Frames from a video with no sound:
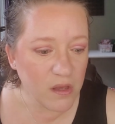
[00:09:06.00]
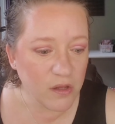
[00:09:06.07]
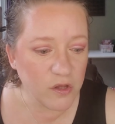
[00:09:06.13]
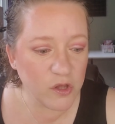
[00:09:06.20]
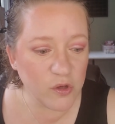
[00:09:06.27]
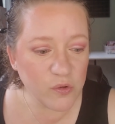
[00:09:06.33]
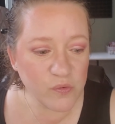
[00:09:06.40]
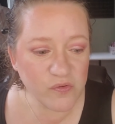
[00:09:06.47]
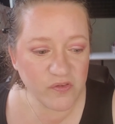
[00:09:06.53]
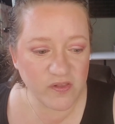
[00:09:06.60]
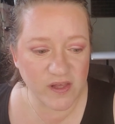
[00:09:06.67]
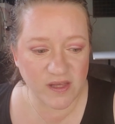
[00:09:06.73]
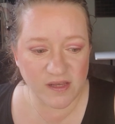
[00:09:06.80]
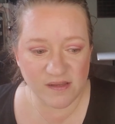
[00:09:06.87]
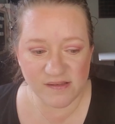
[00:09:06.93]
use
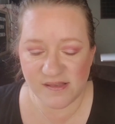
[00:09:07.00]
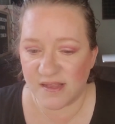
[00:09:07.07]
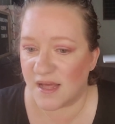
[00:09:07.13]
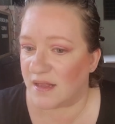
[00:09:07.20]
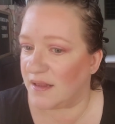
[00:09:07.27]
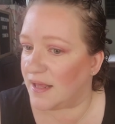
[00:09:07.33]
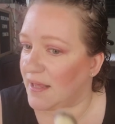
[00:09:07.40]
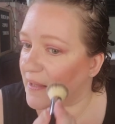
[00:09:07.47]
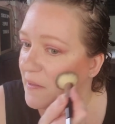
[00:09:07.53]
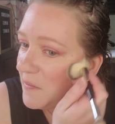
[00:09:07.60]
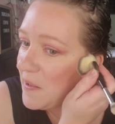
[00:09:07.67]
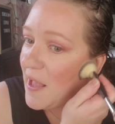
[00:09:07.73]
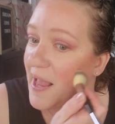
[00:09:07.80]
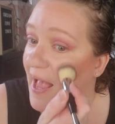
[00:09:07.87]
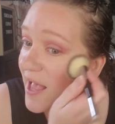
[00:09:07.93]
things that
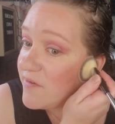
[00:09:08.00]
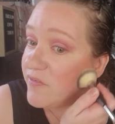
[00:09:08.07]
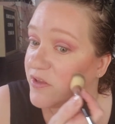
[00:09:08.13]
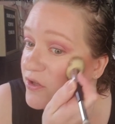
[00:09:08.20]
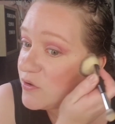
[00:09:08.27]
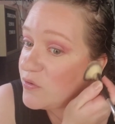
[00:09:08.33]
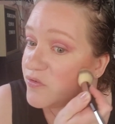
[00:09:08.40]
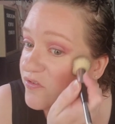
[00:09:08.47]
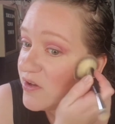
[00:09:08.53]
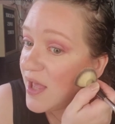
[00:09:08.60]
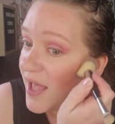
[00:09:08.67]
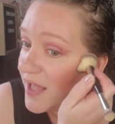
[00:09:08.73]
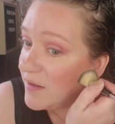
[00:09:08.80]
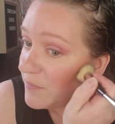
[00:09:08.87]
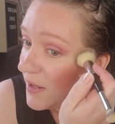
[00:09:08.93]
like I haven't used
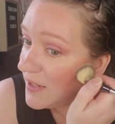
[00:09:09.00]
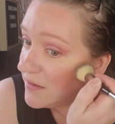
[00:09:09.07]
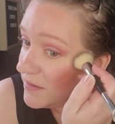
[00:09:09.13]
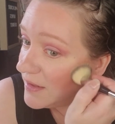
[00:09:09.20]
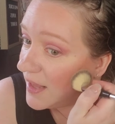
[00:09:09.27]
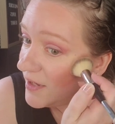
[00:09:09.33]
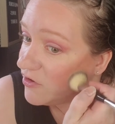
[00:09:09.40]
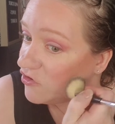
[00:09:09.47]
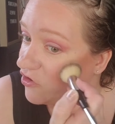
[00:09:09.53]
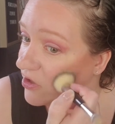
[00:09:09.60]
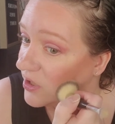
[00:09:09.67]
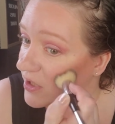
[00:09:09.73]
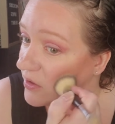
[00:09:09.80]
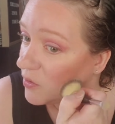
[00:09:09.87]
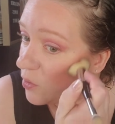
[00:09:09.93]
yet in my
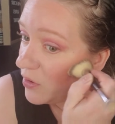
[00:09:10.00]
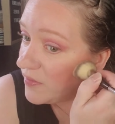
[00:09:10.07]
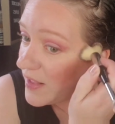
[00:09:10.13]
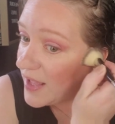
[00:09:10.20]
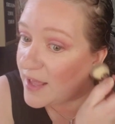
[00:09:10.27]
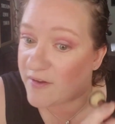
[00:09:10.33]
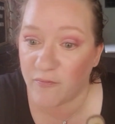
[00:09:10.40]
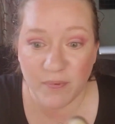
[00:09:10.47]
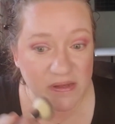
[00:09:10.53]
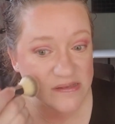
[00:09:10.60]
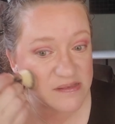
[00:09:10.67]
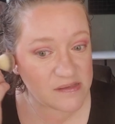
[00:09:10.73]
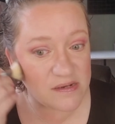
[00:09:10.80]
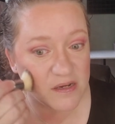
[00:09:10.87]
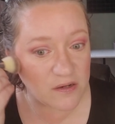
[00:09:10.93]
collection or that have been
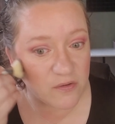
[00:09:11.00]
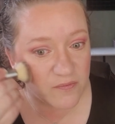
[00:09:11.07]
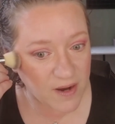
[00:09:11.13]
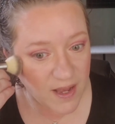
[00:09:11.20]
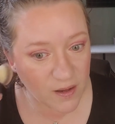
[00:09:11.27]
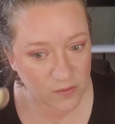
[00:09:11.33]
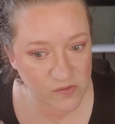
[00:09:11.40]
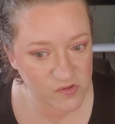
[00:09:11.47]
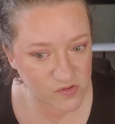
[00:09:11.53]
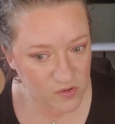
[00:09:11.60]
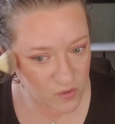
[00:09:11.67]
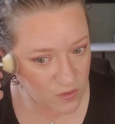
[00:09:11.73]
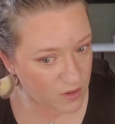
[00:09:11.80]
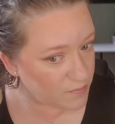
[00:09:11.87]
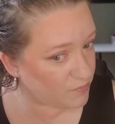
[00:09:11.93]
sitting around.
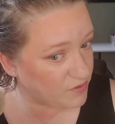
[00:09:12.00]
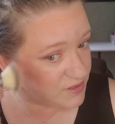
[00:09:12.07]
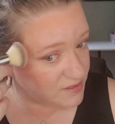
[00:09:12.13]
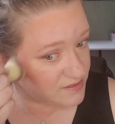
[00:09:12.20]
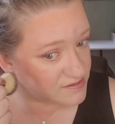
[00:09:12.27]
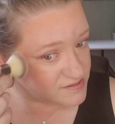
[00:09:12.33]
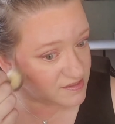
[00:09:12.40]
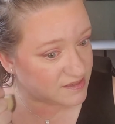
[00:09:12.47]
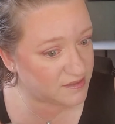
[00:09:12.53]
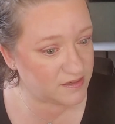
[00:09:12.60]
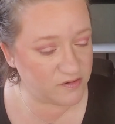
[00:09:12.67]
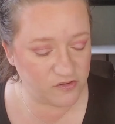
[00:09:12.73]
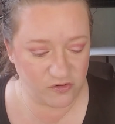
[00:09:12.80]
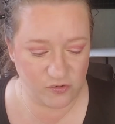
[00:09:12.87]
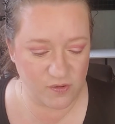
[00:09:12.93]
So I'm really
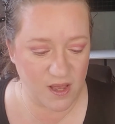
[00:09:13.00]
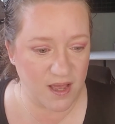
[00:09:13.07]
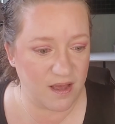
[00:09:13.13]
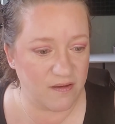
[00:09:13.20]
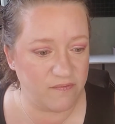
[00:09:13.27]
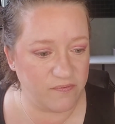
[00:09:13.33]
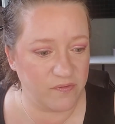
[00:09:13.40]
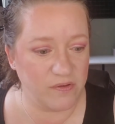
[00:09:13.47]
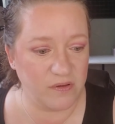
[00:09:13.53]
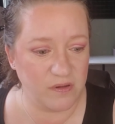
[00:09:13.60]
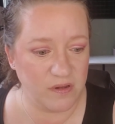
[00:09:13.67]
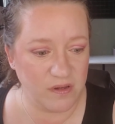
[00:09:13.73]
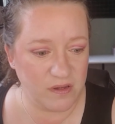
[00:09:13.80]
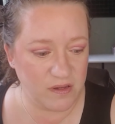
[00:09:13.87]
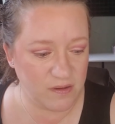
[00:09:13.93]
excited to have
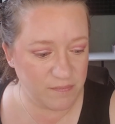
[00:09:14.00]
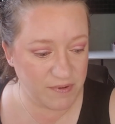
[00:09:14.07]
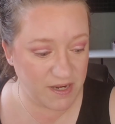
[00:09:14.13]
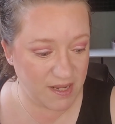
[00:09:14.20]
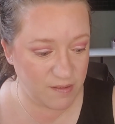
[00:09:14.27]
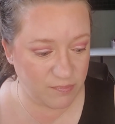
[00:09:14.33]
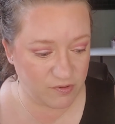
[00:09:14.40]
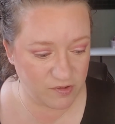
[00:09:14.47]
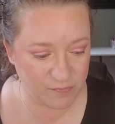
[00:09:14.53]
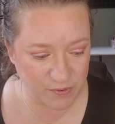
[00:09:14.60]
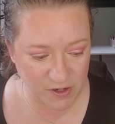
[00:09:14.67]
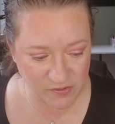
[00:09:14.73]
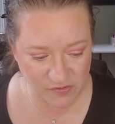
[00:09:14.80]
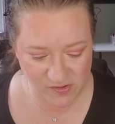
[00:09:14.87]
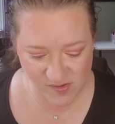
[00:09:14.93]
been able to
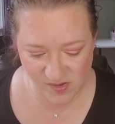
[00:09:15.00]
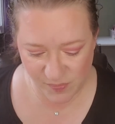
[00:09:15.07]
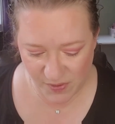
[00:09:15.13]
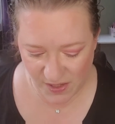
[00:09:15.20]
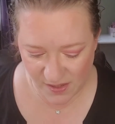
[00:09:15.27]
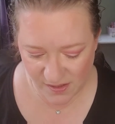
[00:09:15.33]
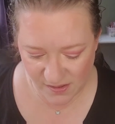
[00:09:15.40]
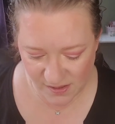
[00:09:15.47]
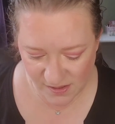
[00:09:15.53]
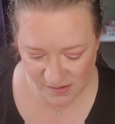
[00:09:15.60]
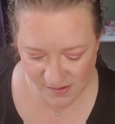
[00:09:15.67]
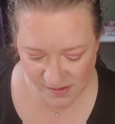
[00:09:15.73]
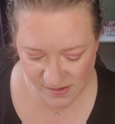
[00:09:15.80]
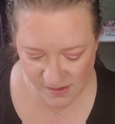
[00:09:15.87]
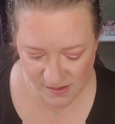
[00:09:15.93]
participate in
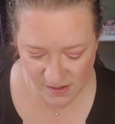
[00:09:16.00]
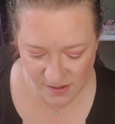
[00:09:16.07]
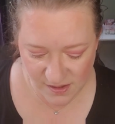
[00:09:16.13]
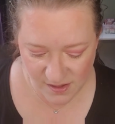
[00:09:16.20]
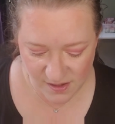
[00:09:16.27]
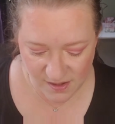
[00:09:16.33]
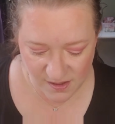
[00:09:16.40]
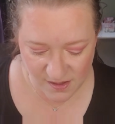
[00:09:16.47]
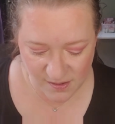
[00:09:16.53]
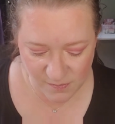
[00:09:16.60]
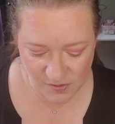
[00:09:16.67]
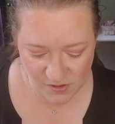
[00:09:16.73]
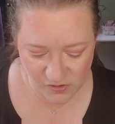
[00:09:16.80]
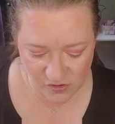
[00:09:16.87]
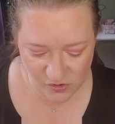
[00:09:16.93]
this. Then I'm
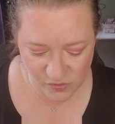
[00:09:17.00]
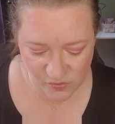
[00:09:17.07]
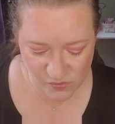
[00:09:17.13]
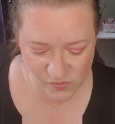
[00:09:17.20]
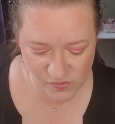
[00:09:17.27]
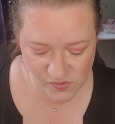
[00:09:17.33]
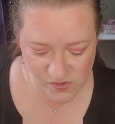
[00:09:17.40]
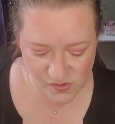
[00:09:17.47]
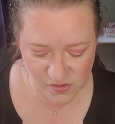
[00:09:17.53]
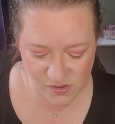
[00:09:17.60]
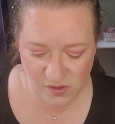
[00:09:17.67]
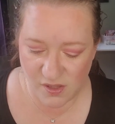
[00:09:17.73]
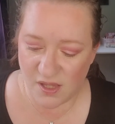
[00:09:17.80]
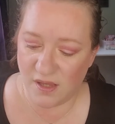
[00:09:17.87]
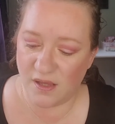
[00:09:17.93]
going to use
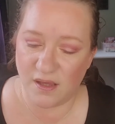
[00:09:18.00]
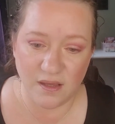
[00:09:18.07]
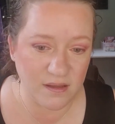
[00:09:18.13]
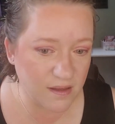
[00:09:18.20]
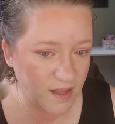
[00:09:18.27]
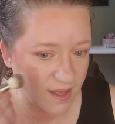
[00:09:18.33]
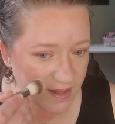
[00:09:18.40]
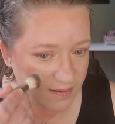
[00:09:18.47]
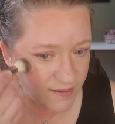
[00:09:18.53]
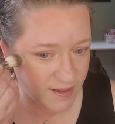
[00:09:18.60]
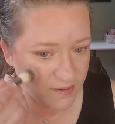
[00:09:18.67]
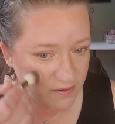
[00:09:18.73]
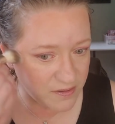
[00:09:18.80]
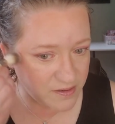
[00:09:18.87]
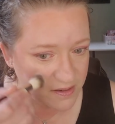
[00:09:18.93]
the
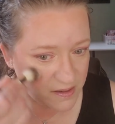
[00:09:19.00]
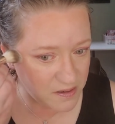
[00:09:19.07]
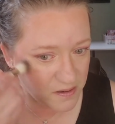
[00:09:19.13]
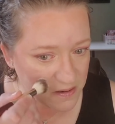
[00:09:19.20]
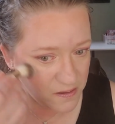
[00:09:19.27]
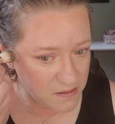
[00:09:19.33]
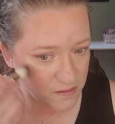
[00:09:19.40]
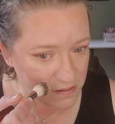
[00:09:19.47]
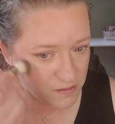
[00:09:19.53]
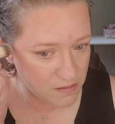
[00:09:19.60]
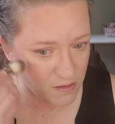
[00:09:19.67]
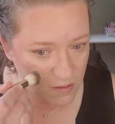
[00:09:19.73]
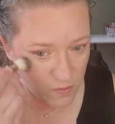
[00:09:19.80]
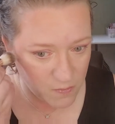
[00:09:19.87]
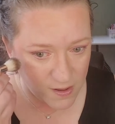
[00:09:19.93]
highlighter in here.
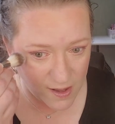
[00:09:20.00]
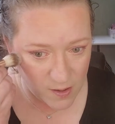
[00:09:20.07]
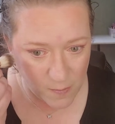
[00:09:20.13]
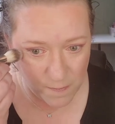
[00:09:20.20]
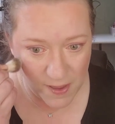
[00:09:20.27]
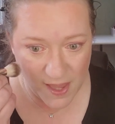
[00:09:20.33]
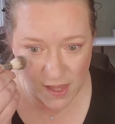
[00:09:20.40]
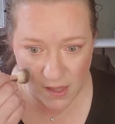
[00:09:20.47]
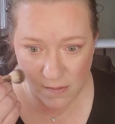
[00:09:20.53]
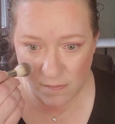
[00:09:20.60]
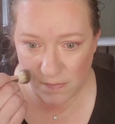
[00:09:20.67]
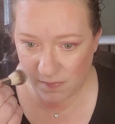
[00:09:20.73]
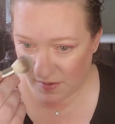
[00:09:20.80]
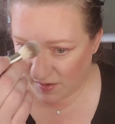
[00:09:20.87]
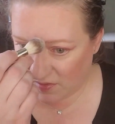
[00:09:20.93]
Oh, wow.
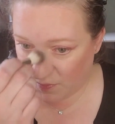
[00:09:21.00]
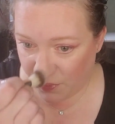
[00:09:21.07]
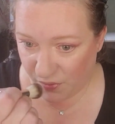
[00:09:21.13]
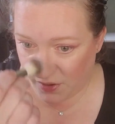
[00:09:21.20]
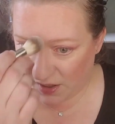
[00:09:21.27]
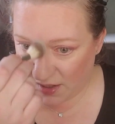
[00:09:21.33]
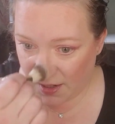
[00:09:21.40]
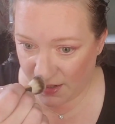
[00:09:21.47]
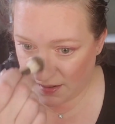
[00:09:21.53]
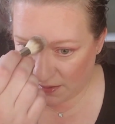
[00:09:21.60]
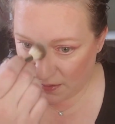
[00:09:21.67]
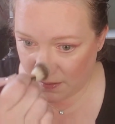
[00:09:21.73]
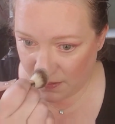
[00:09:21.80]
Bam. That's pretty.